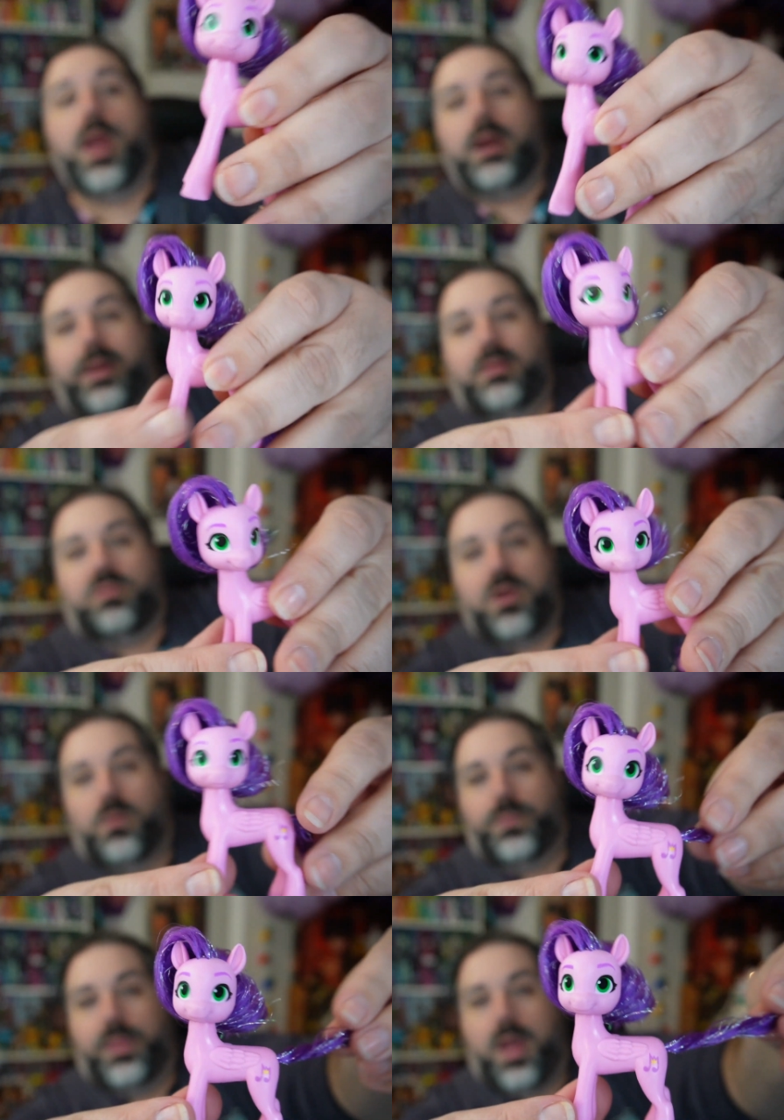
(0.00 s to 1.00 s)
Anyway,
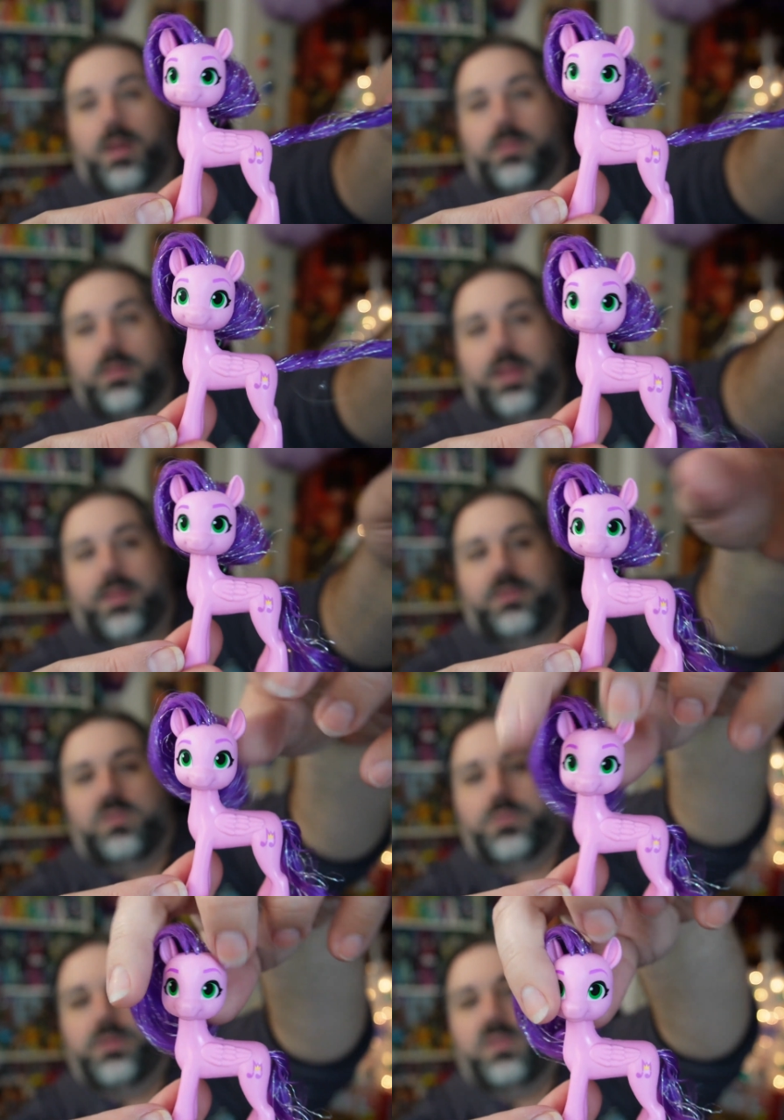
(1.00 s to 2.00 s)
so um, yeah, this
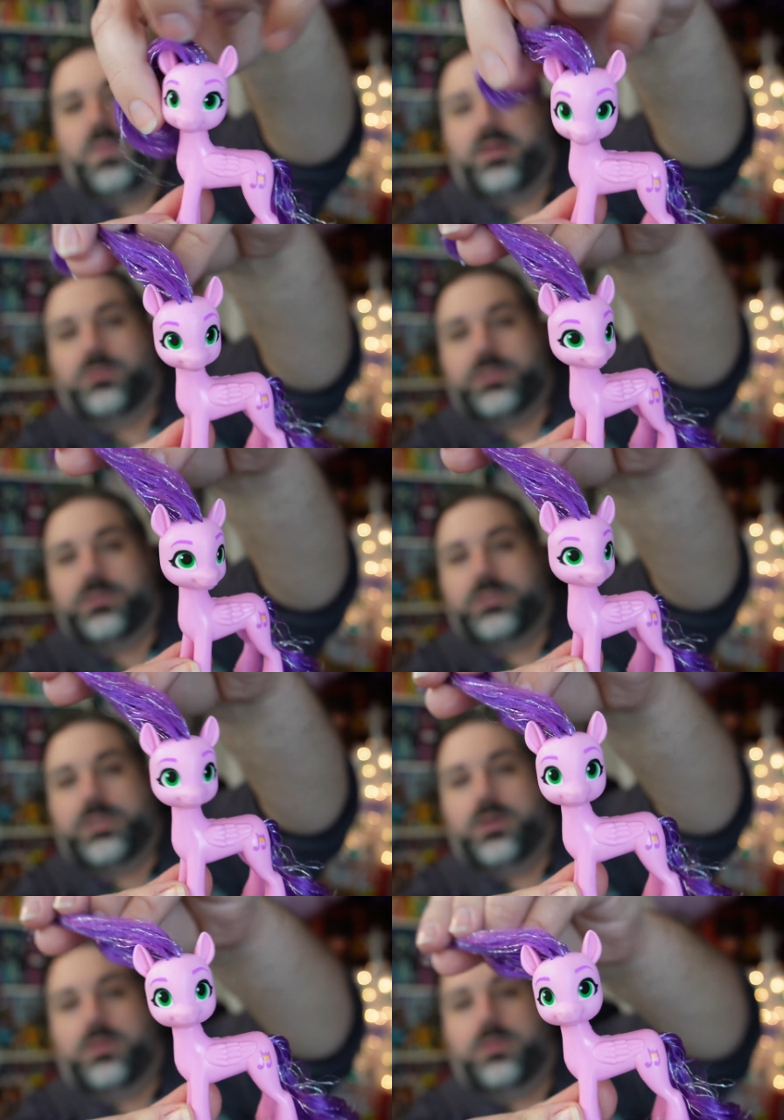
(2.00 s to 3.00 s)
is Princess Petals.
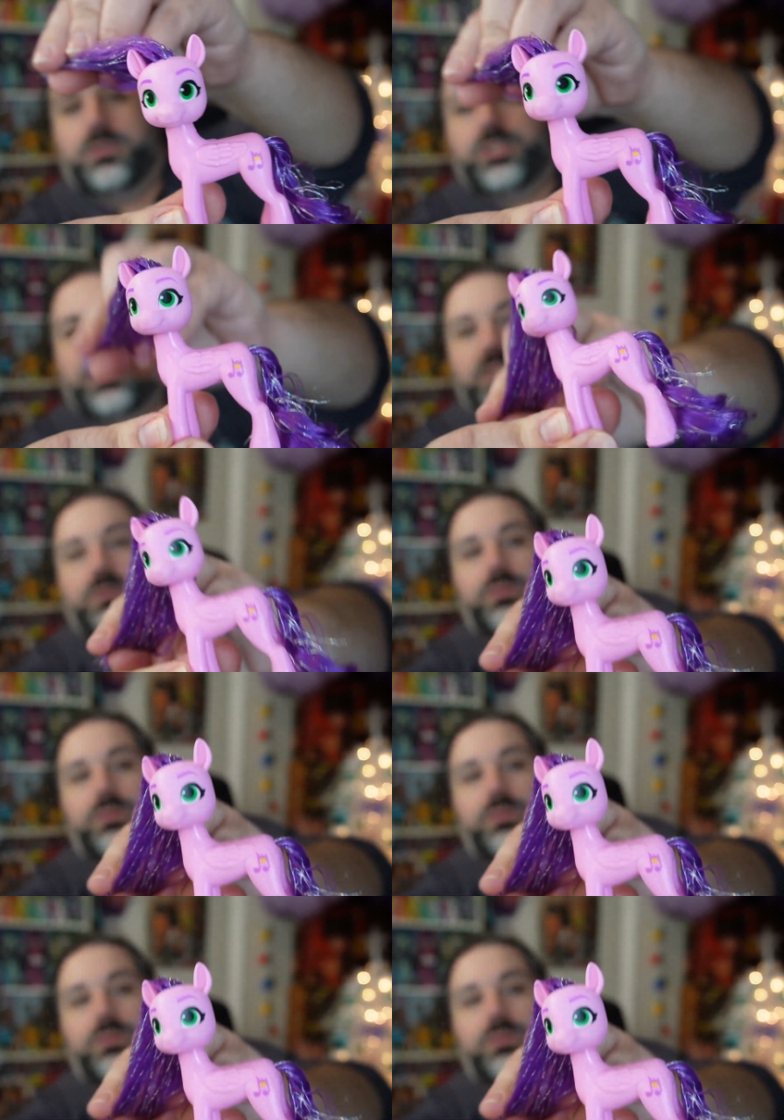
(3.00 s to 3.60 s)
So she's